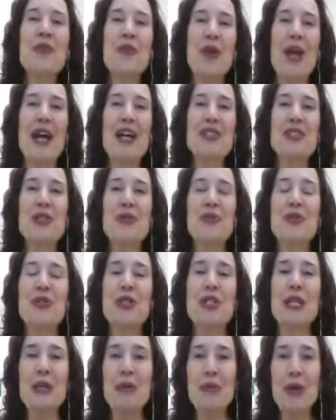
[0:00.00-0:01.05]
we ask you
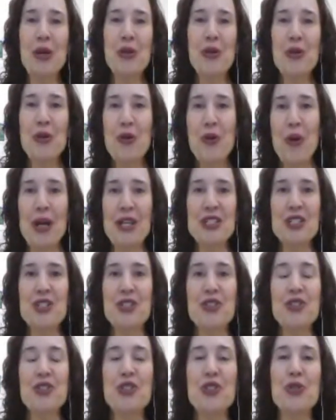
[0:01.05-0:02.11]
to email your
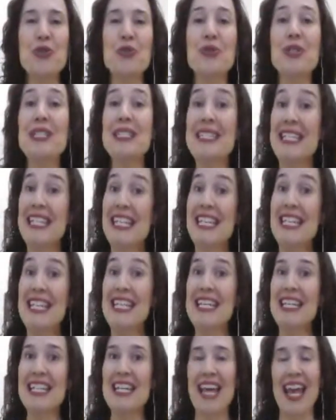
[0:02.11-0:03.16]
questions to
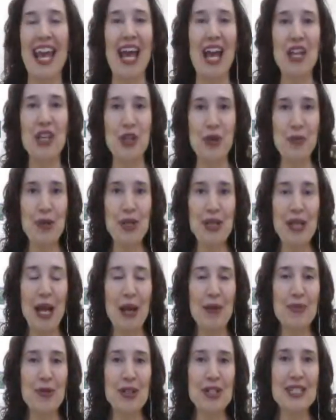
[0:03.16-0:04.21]
teen at
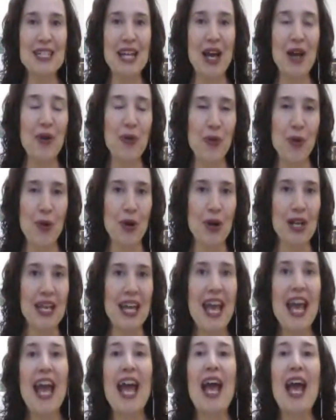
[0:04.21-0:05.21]
yumalibrary.org,